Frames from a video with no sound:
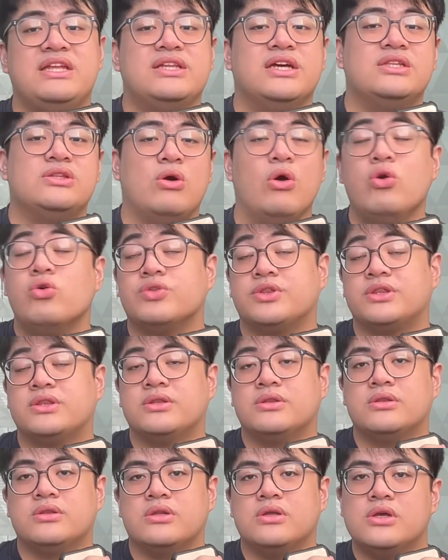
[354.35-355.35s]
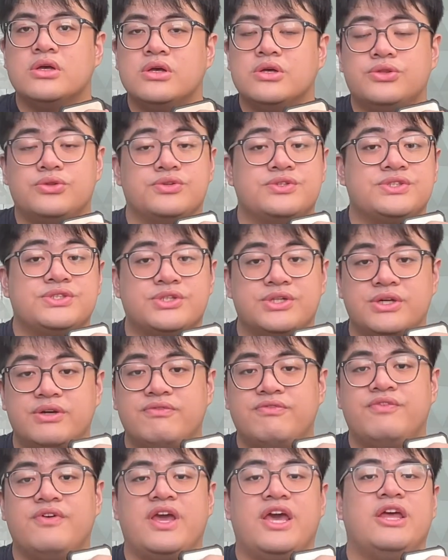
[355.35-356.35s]
oath to serve
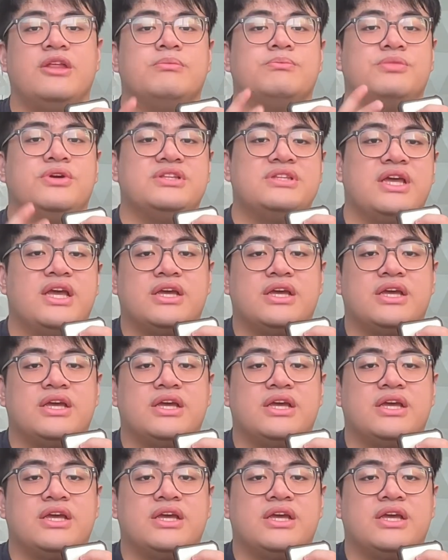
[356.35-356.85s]
and protect.